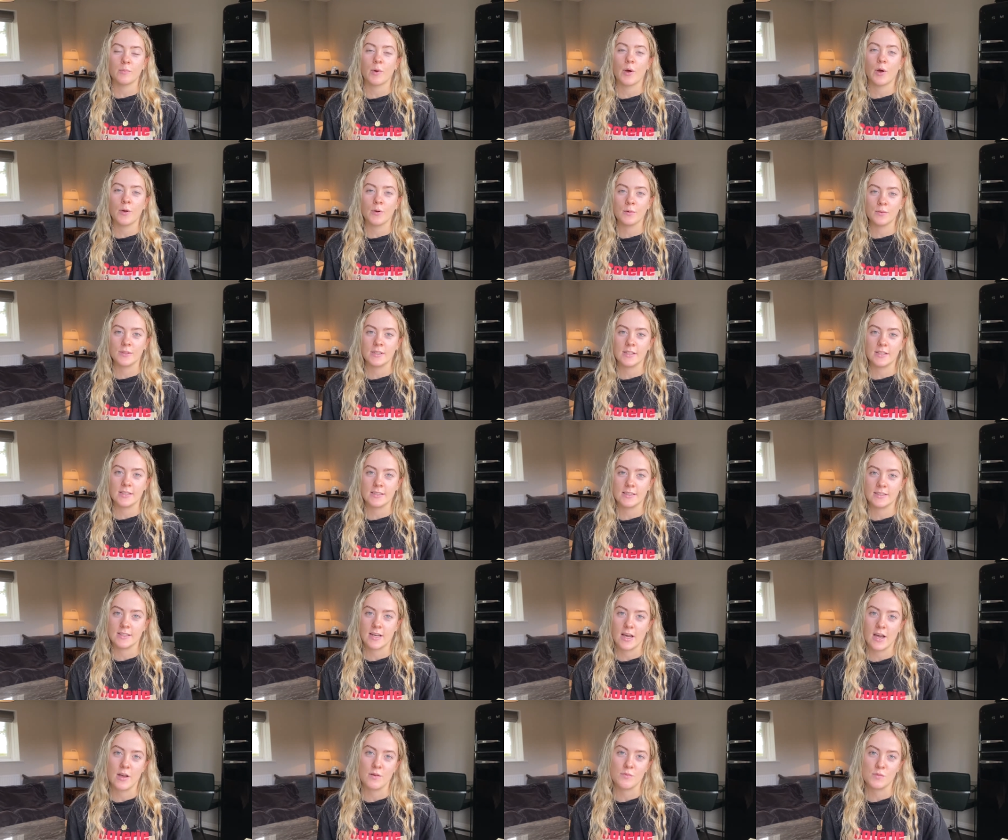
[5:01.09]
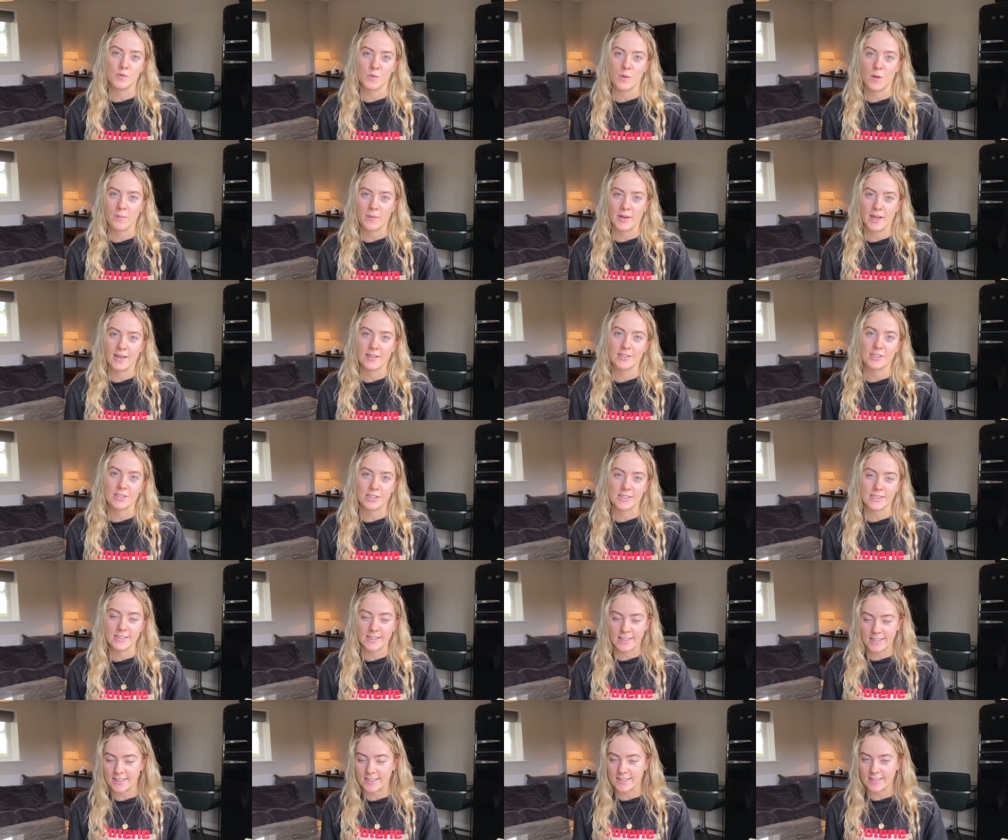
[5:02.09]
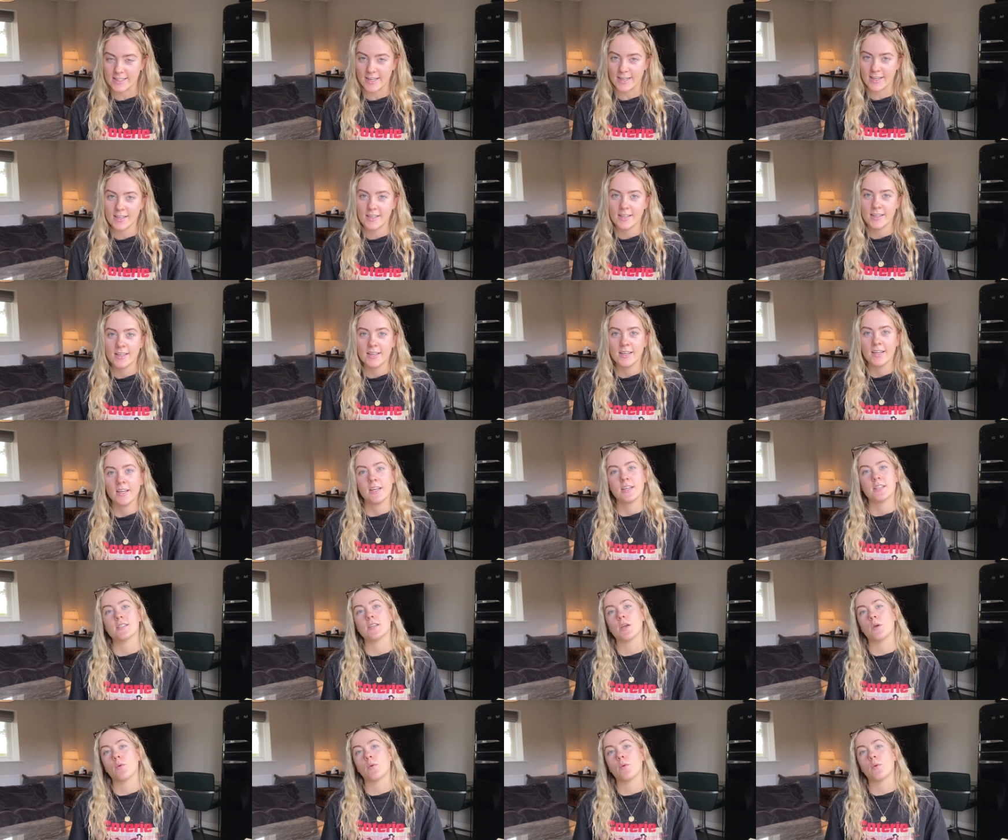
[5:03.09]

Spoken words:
but only in the times where we actually need it. So